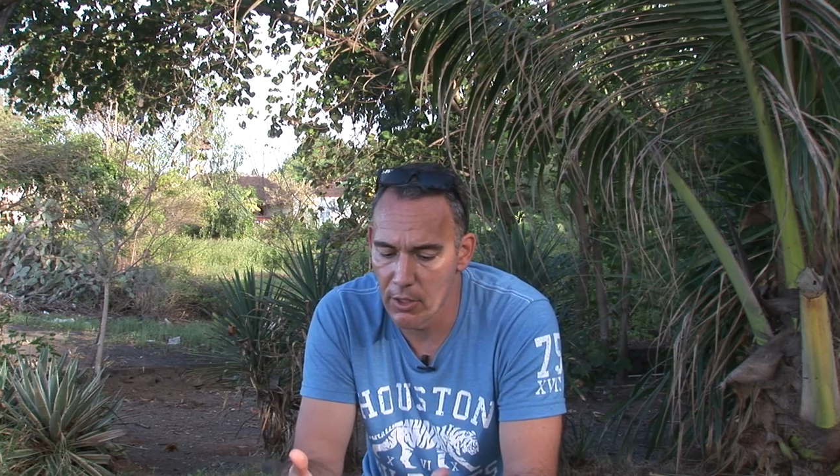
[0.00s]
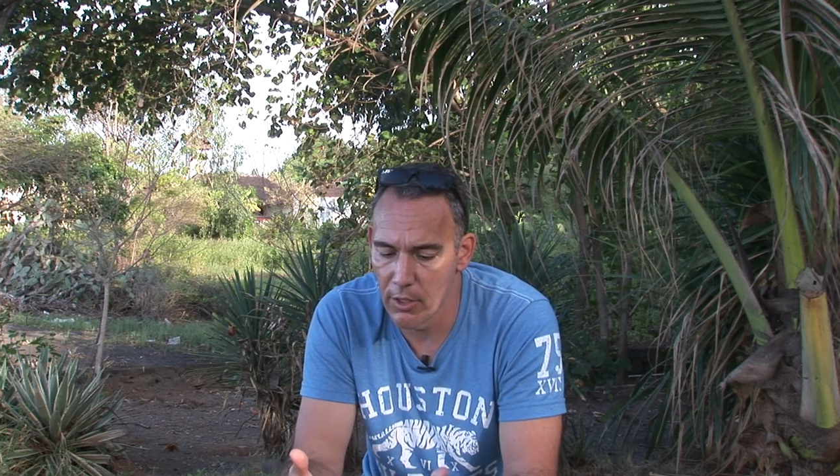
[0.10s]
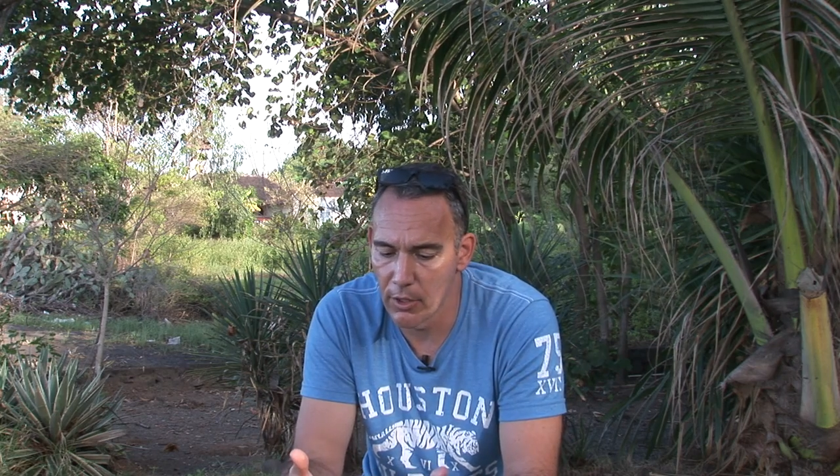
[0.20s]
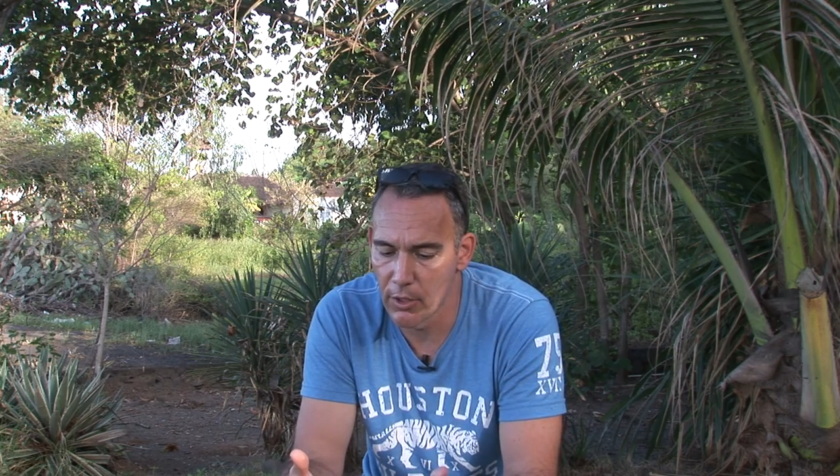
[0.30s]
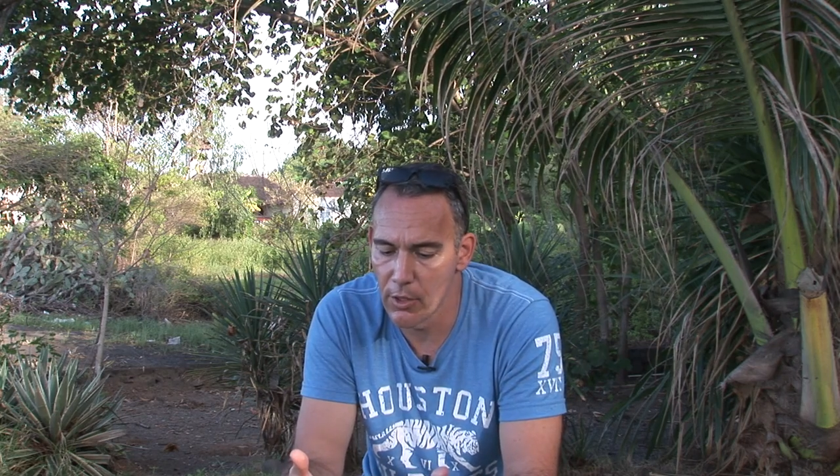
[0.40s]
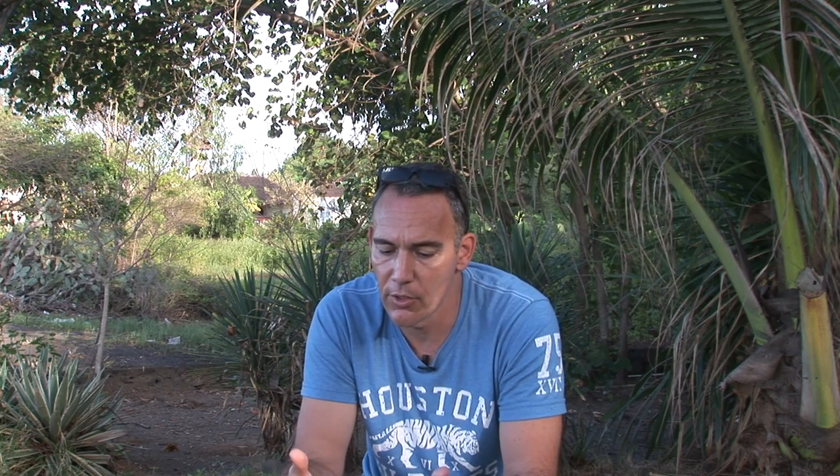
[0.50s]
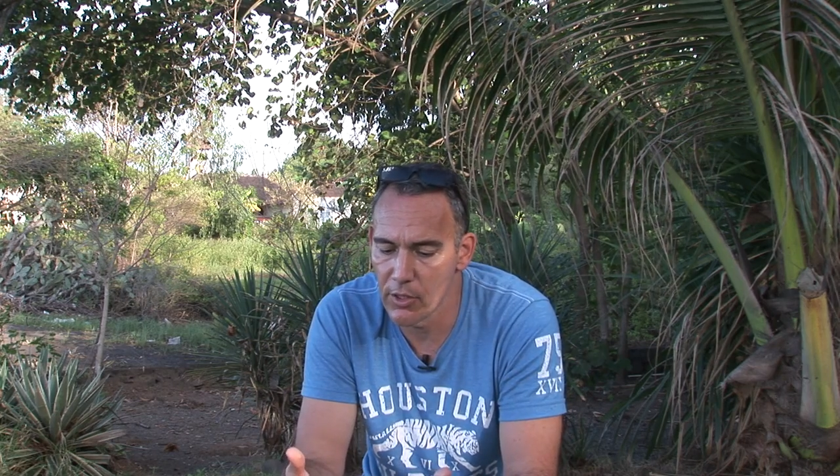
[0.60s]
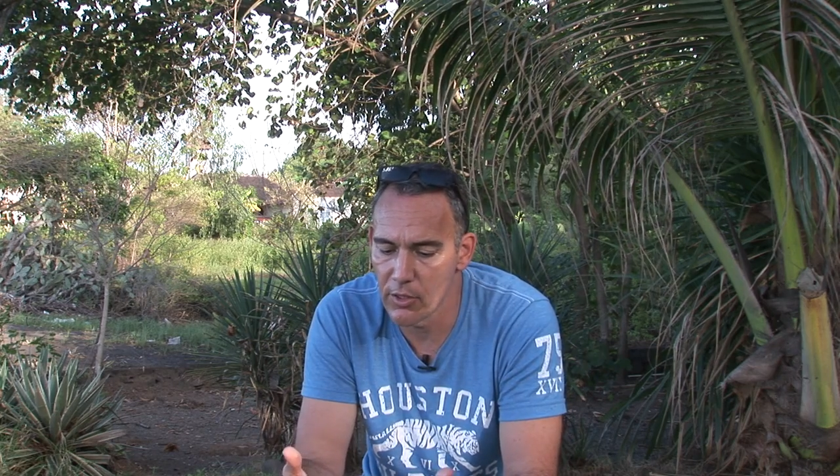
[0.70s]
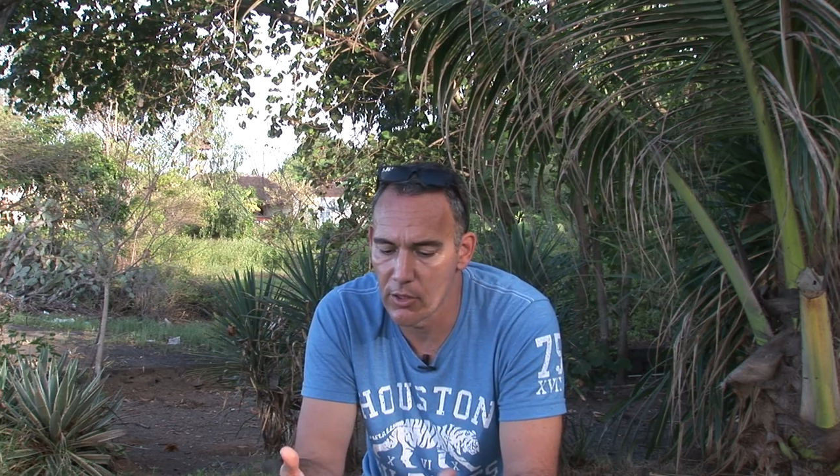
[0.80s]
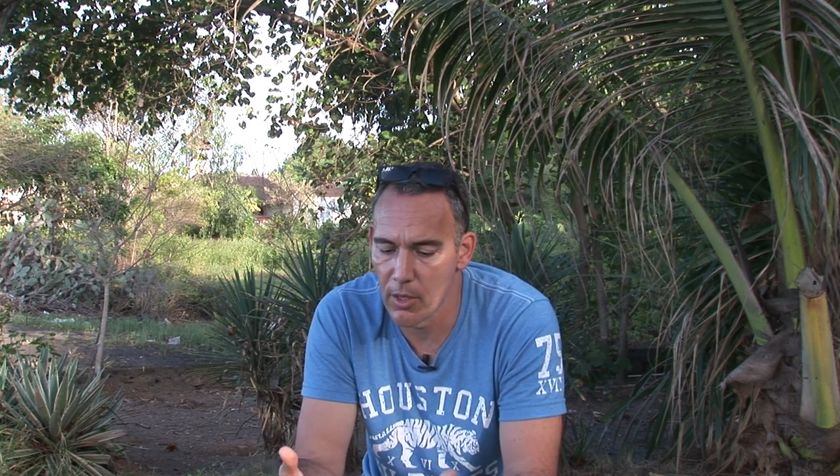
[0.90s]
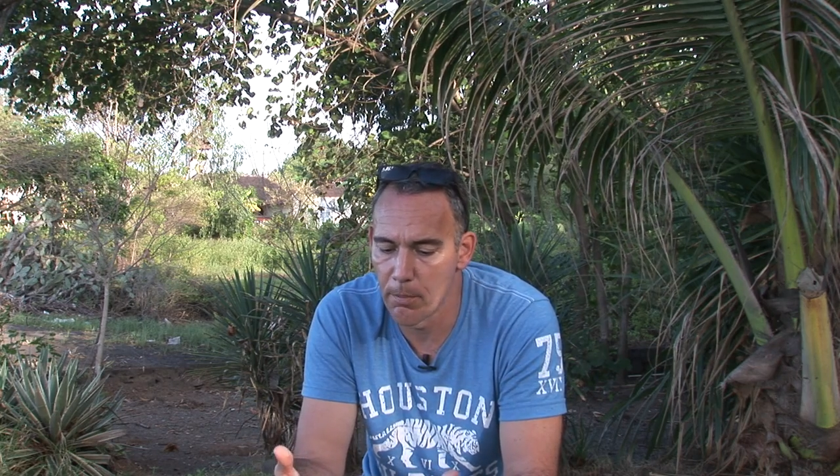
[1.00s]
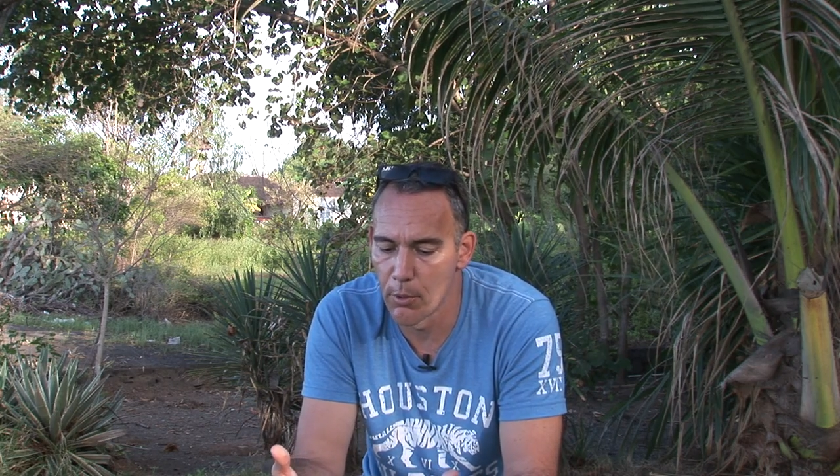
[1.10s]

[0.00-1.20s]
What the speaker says: occurs is